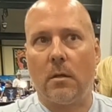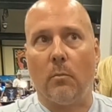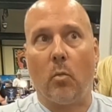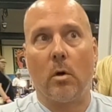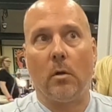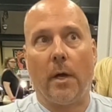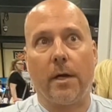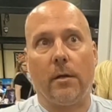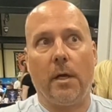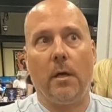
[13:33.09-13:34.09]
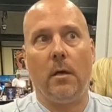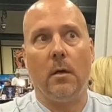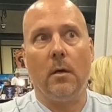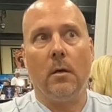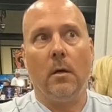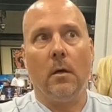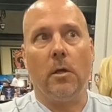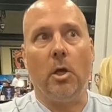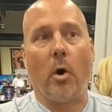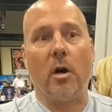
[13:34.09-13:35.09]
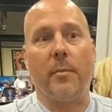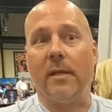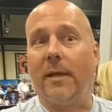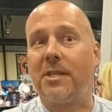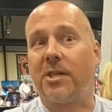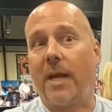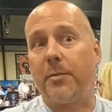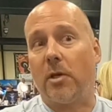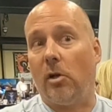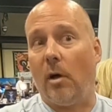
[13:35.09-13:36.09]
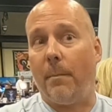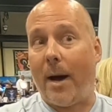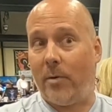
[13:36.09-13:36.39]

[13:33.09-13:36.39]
the more likely you are to be less skeptical about